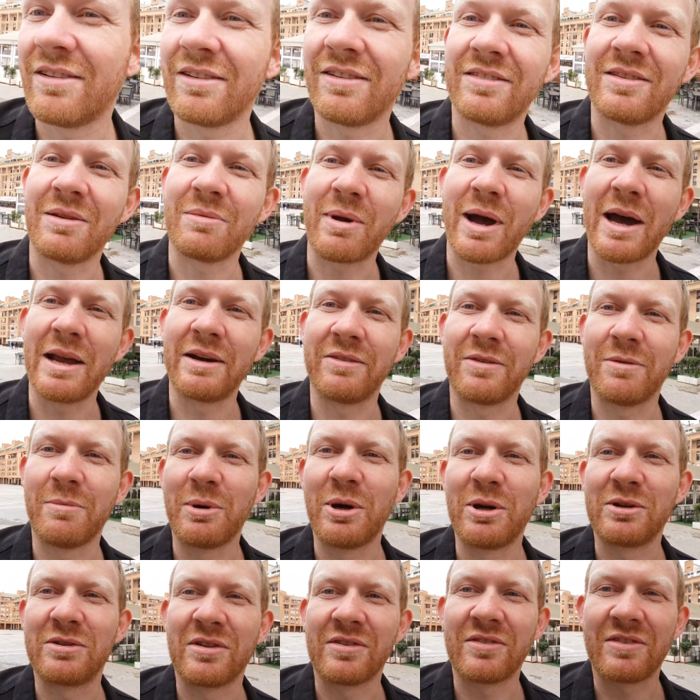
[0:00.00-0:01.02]
There's some kind of
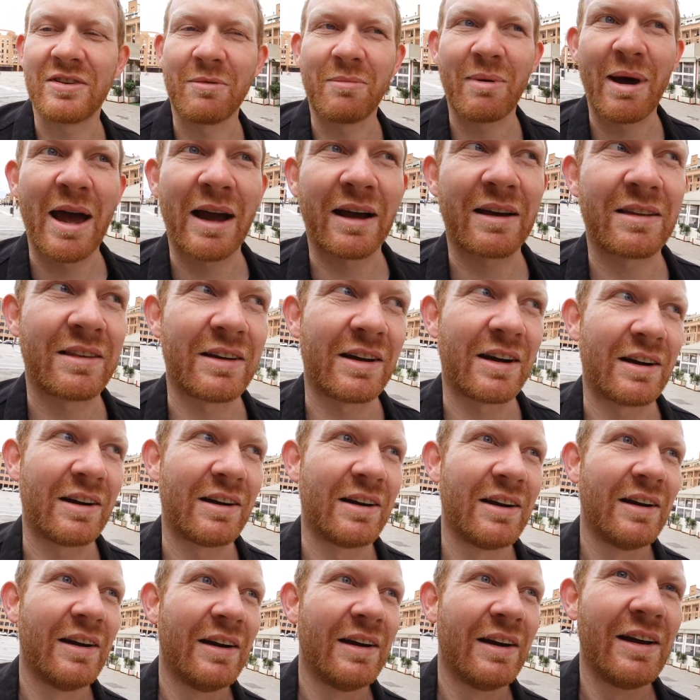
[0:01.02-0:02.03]
emergency back there.
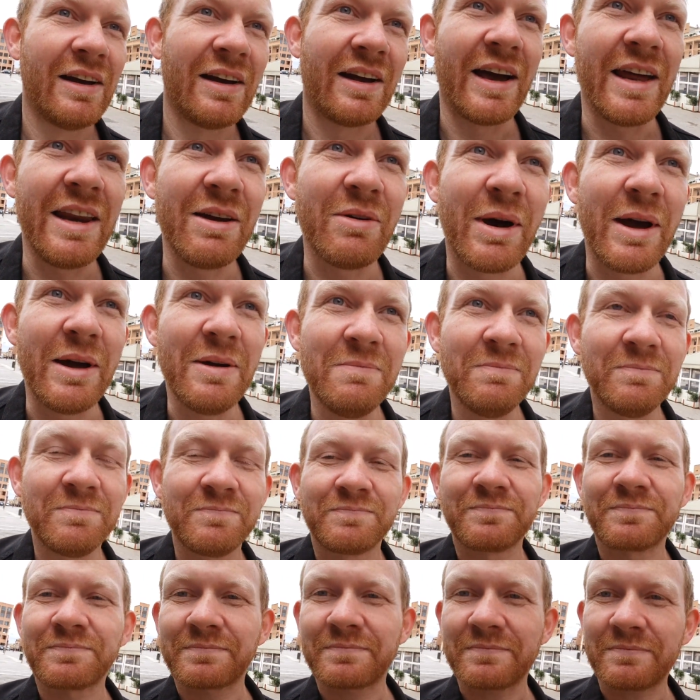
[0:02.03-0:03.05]
Anyway,
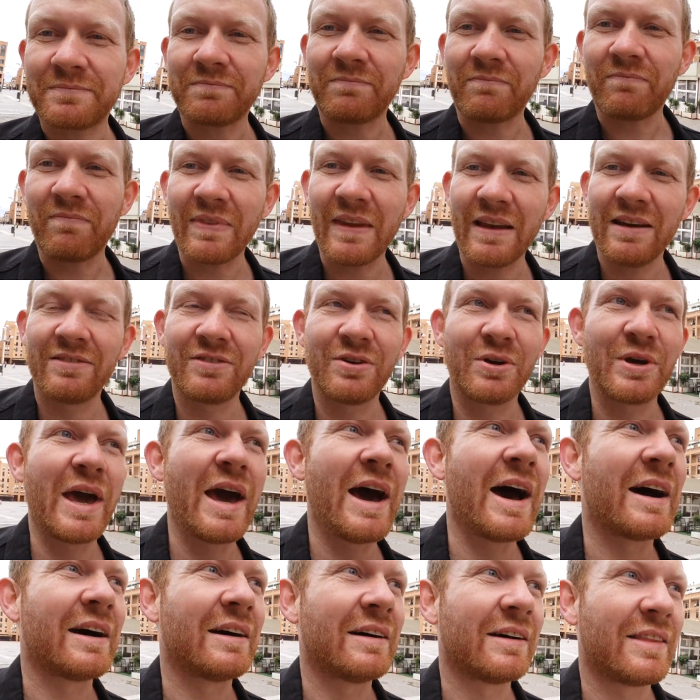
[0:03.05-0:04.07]
so
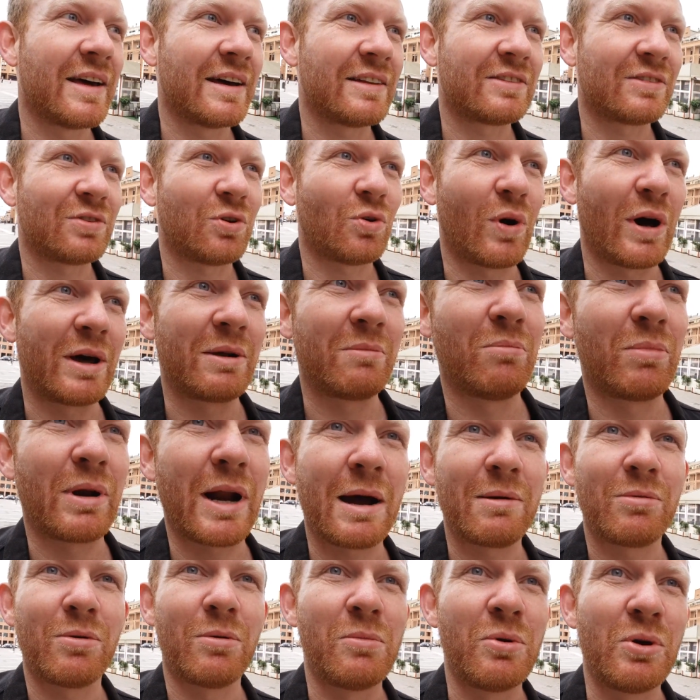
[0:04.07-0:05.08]
yeah, that's Juan
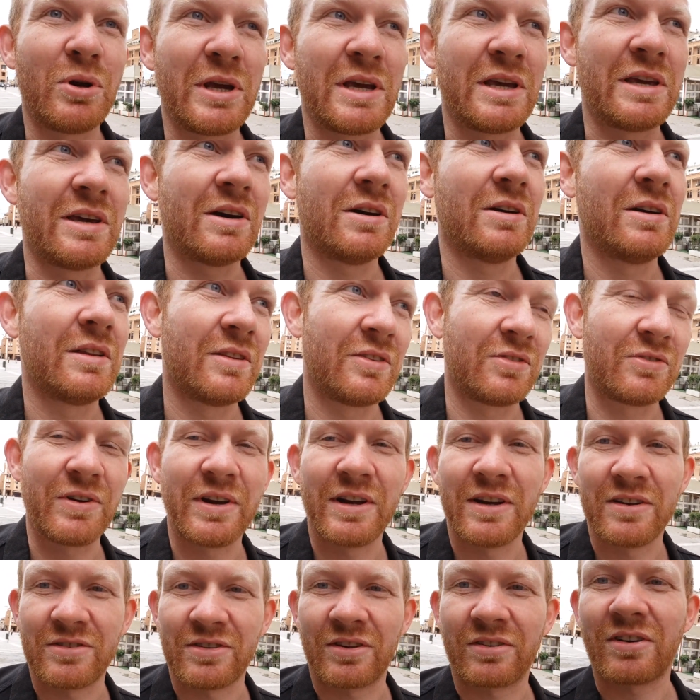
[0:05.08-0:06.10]
Bravo Murillo. The
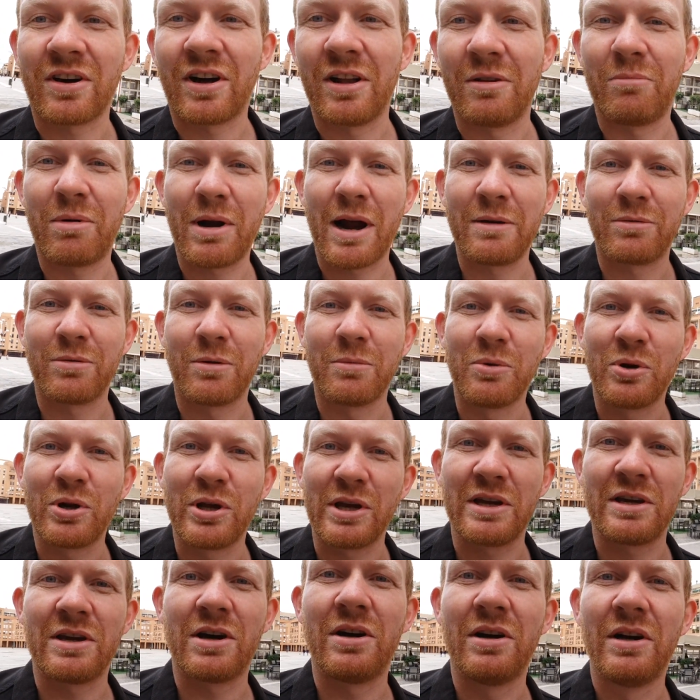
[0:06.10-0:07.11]
street is just called Bravo
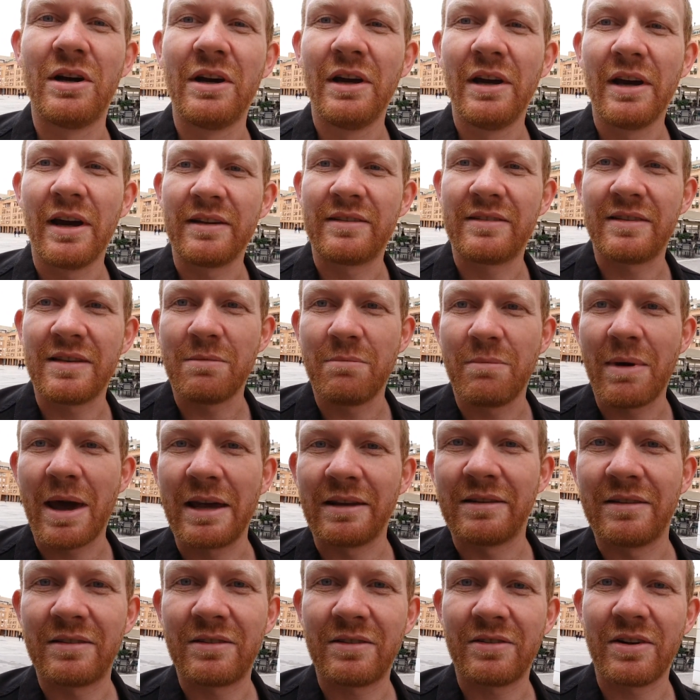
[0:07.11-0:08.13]
Murillo. It's the
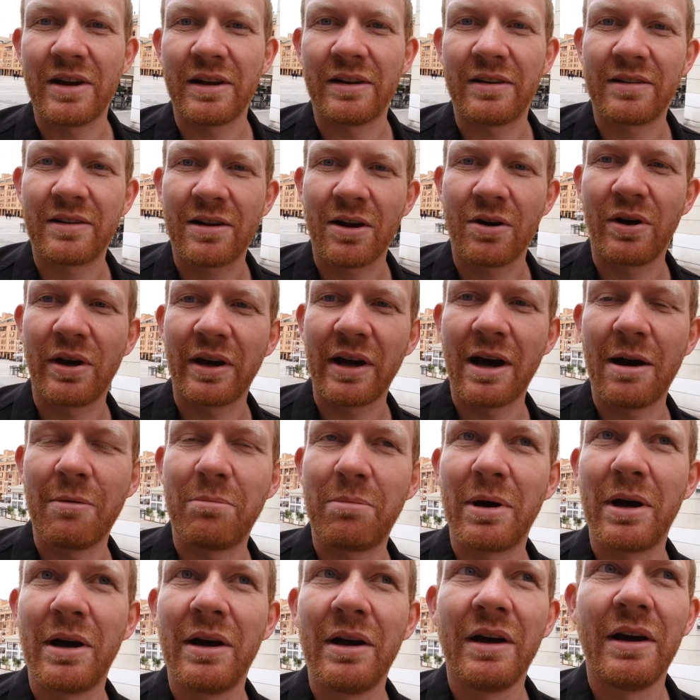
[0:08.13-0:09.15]
main street going up
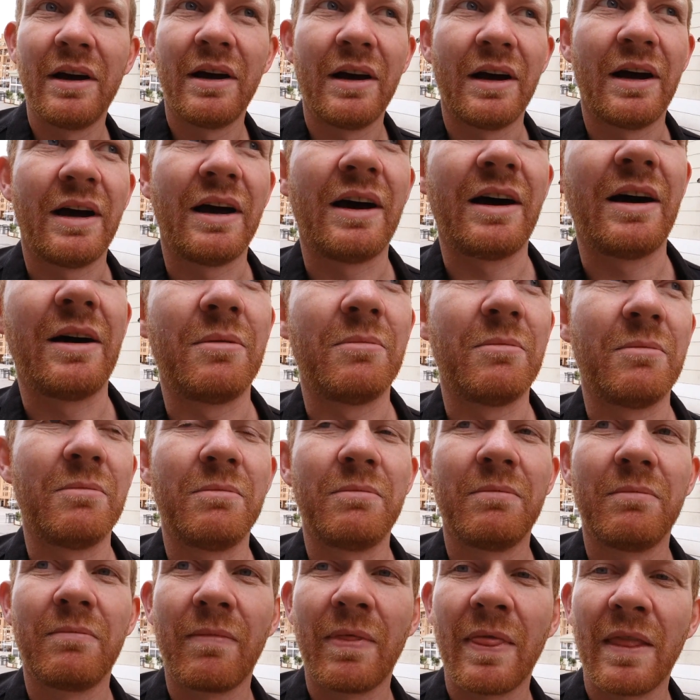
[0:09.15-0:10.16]

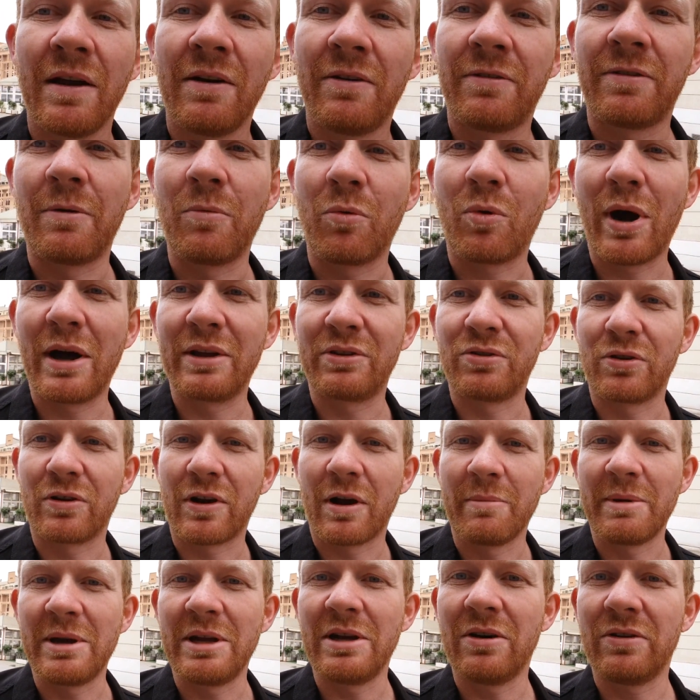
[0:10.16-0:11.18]
from Cuatro
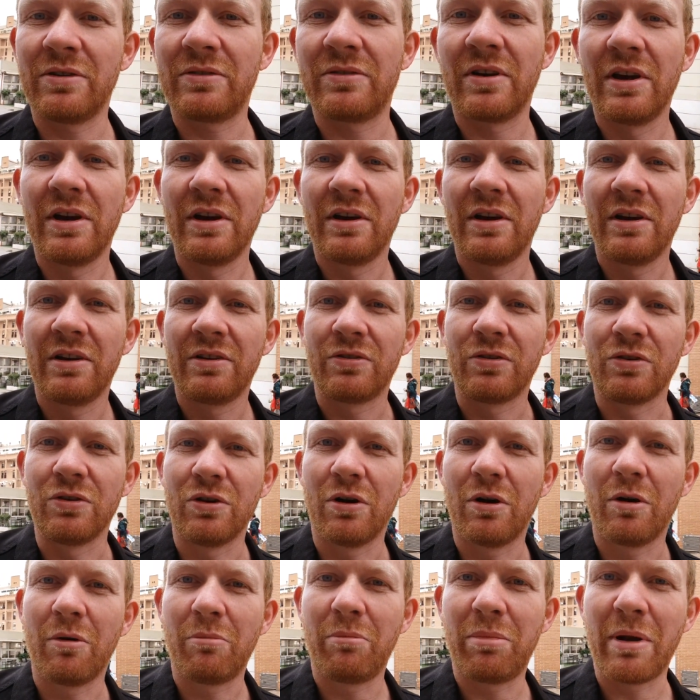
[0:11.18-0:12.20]
Caminos
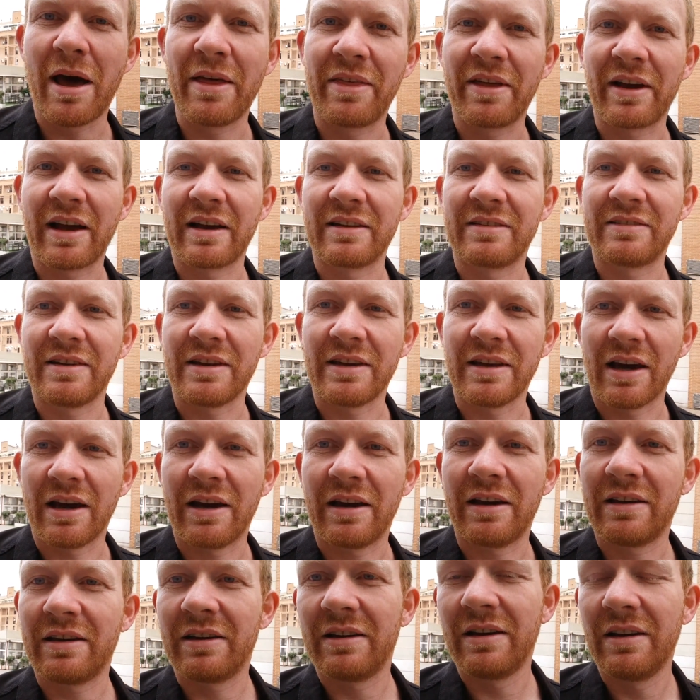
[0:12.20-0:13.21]
to Plaza Castilla.
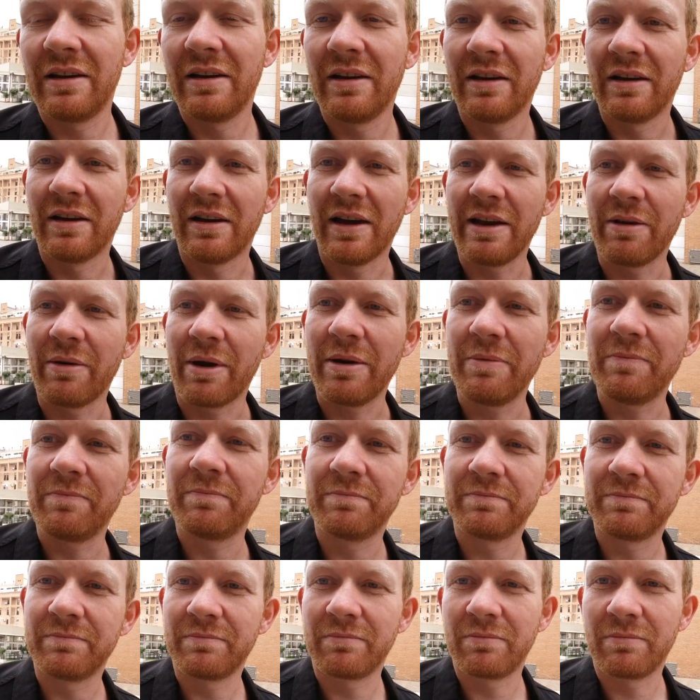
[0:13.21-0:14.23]
Anyway,
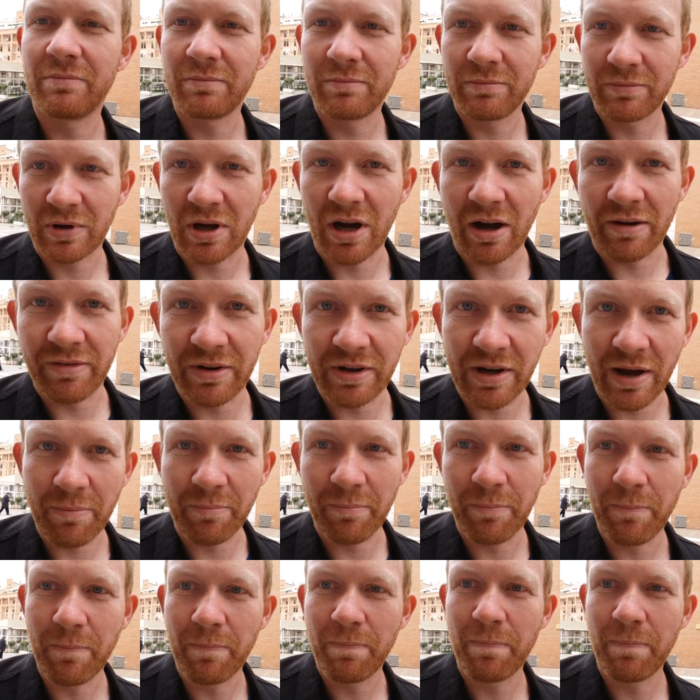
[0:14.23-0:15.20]
coffee time.